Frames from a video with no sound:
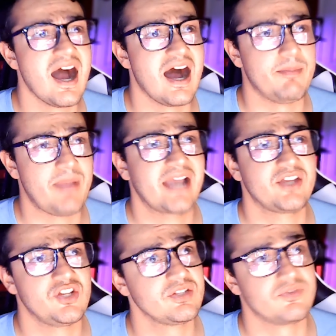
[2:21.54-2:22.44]

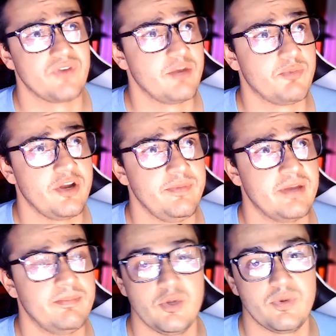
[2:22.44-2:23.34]
packaging is very
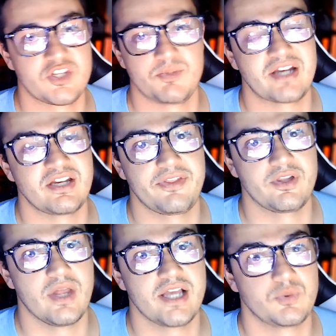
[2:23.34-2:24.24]
premium. You would expect
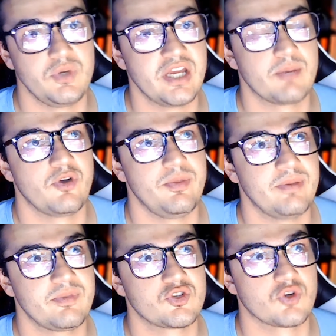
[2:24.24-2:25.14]
nothing less. When you get a
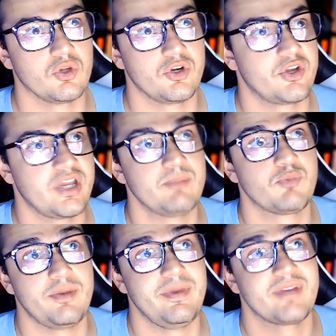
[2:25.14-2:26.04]
premium controller, you're getting
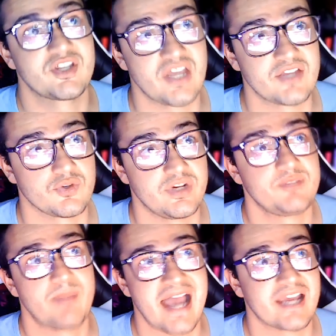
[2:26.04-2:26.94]
premium accessories,
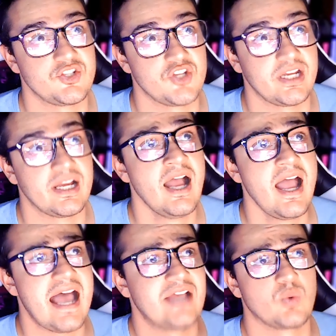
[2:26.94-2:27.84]
packaging,
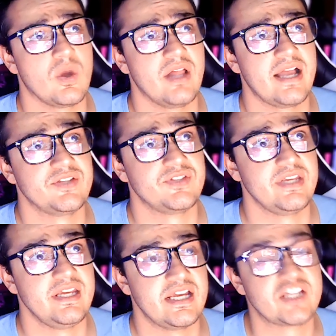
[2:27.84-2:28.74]
as well as
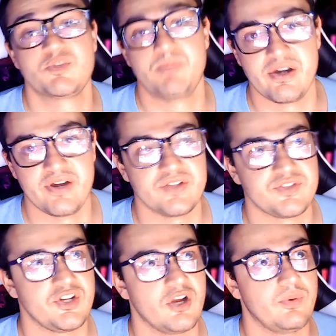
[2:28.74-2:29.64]
the experience.
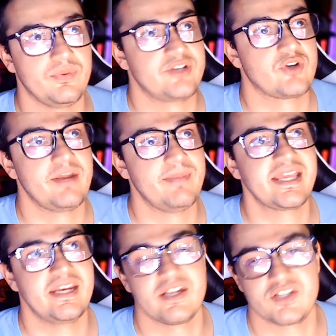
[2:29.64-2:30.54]
You know, they try and make
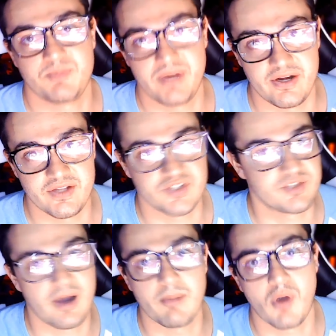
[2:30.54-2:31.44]
it an experience. It's
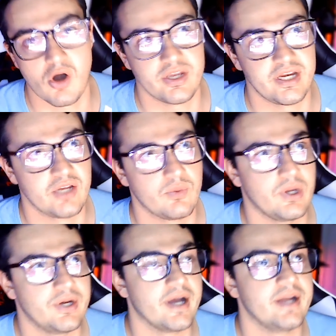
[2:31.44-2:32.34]
about marketing and
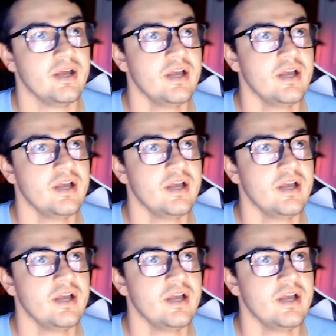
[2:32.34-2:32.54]
whatnot.